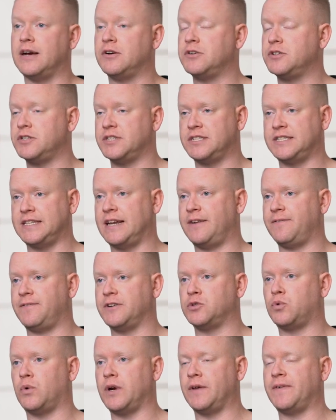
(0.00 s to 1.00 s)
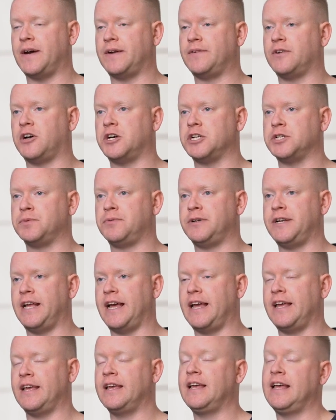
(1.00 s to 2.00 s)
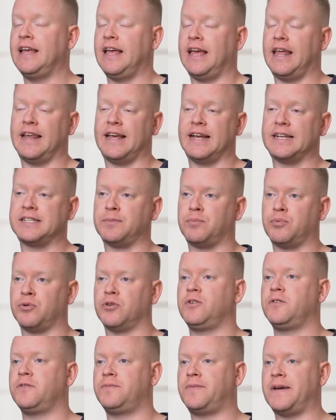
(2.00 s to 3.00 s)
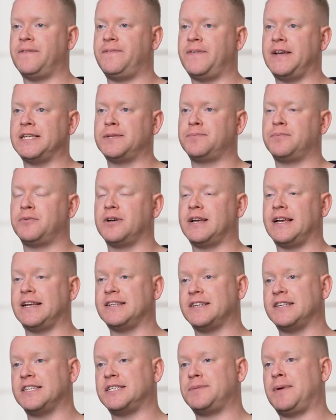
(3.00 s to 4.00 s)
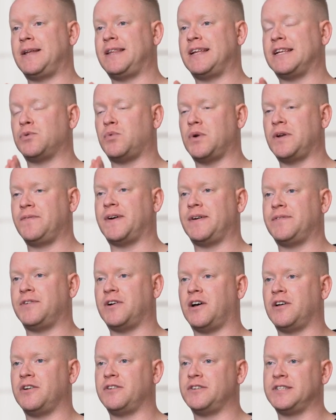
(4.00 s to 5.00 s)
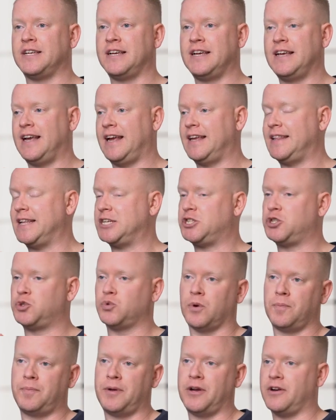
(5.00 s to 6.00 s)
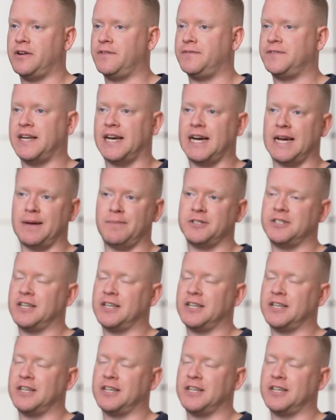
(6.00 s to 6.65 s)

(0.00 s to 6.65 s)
I would just set it for $25 per day, and it gets approved by Facebook, it's gonna spend that $25 in that short period of time.